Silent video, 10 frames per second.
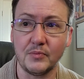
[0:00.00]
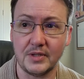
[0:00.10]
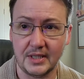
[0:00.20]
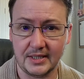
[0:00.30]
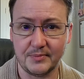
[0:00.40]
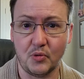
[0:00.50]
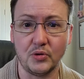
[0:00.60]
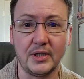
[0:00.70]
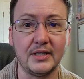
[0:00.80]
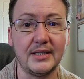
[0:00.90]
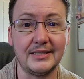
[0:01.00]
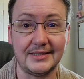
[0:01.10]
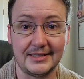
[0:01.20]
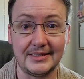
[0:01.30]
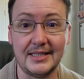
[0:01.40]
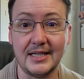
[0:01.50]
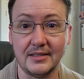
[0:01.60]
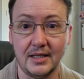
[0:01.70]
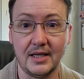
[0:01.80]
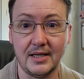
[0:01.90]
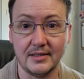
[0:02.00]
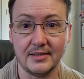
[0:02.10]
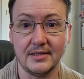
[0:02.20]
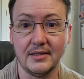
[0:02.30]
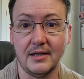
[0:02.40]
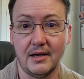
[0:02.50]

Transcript: the next morning, they did get a hit